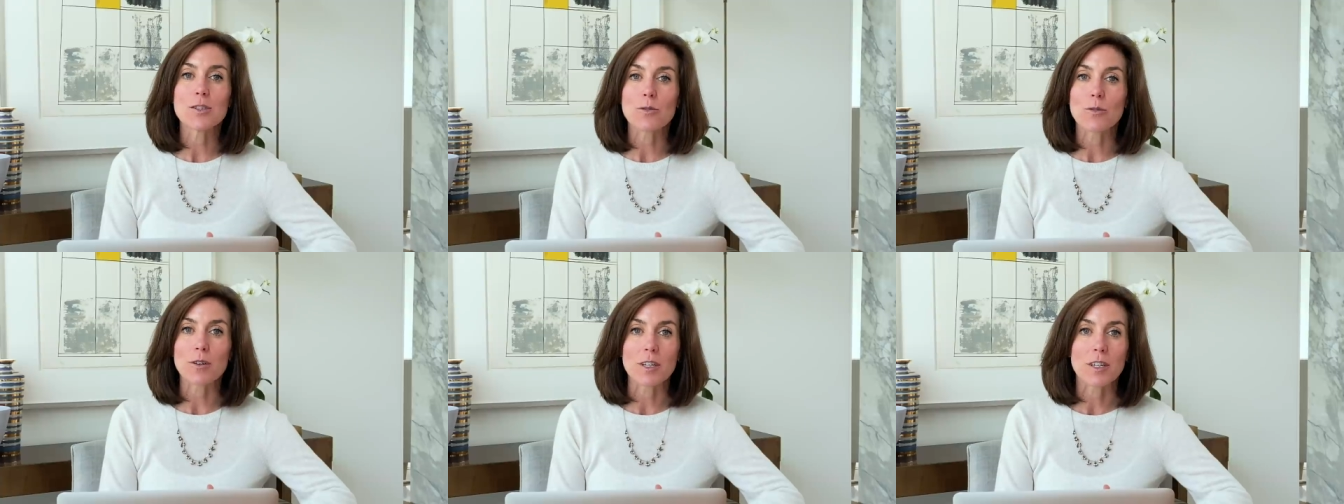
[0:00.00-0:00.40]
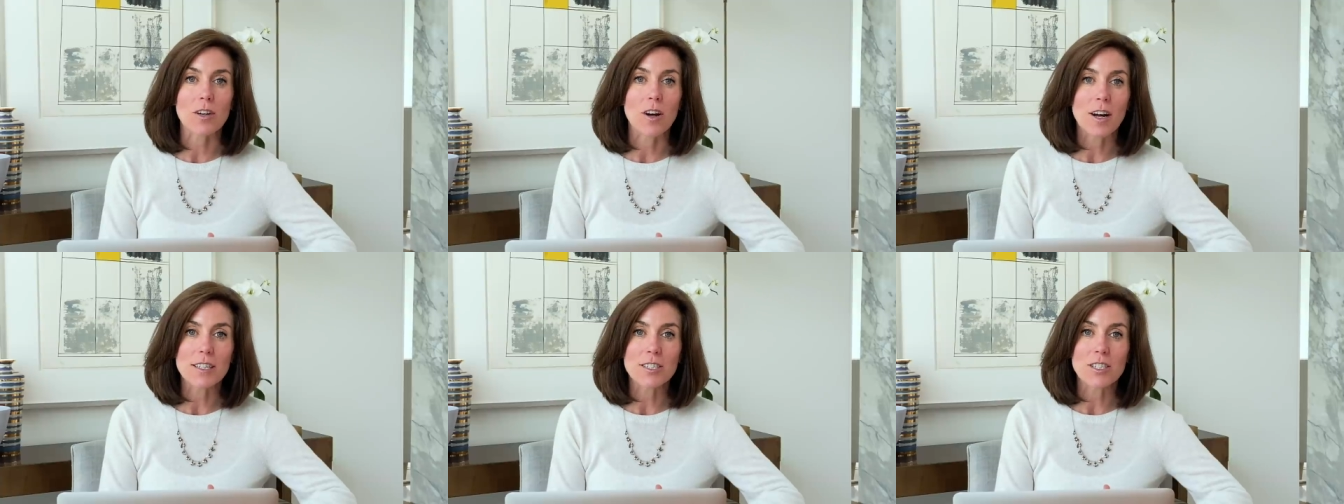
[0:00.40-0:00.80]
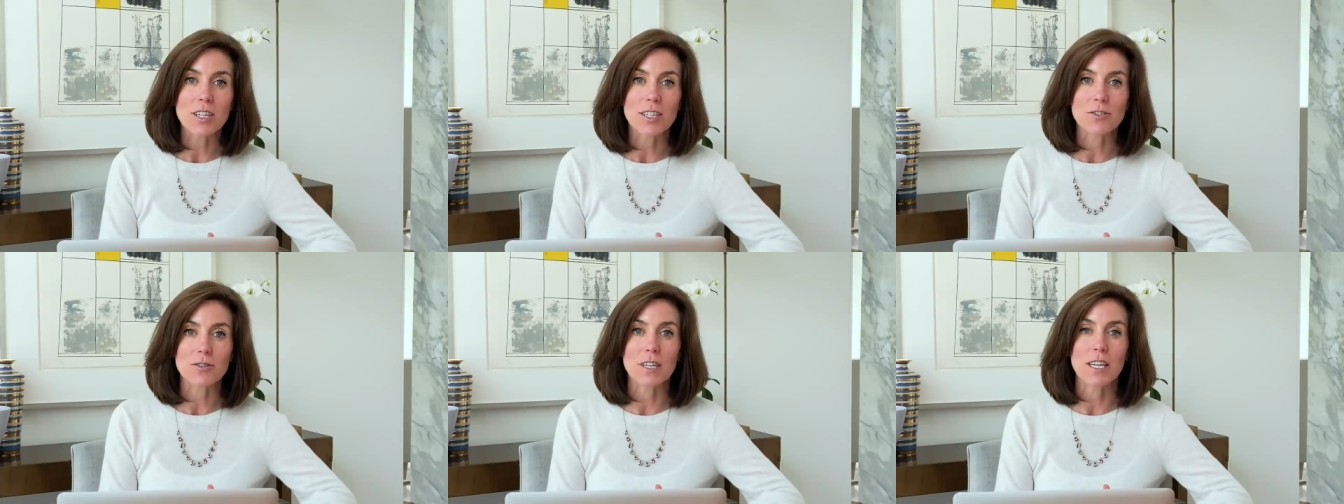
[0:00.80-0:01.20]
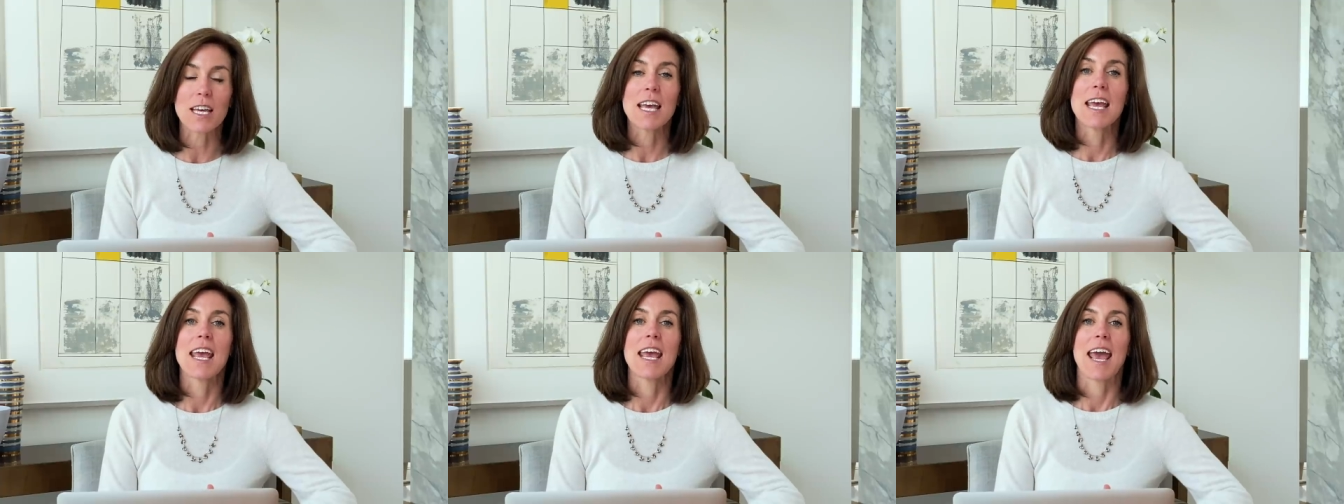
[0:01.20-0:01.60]
store in cottage country,
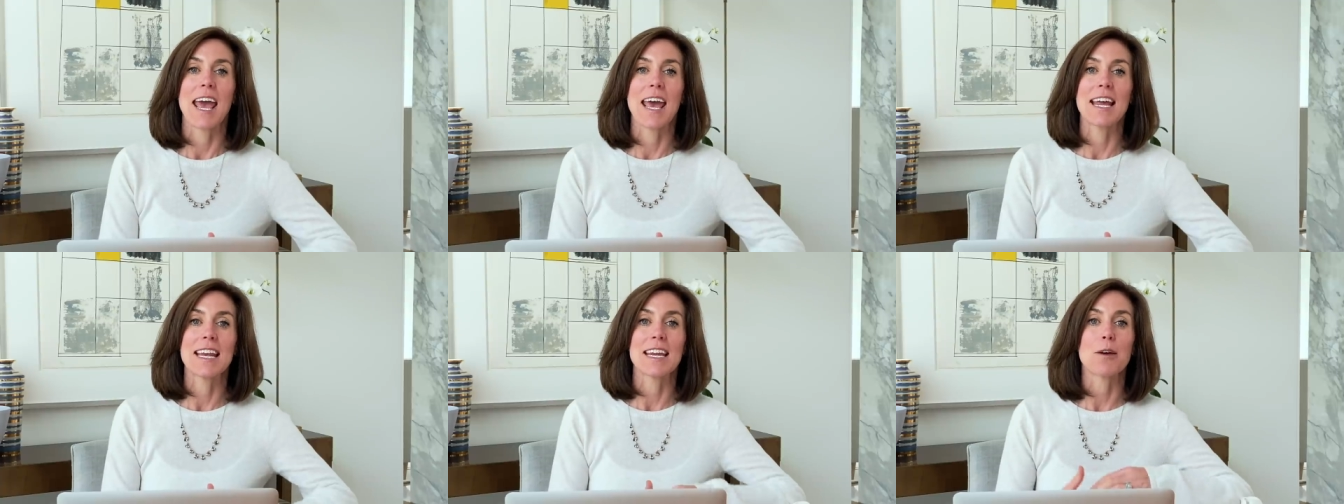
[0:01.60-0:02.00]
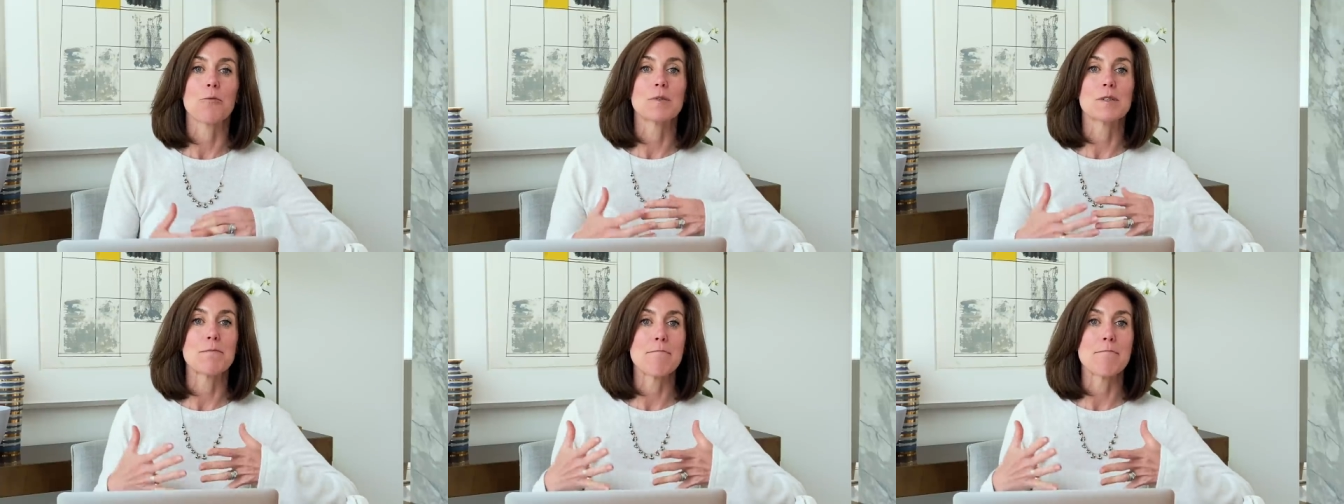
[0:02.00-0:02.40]
and it was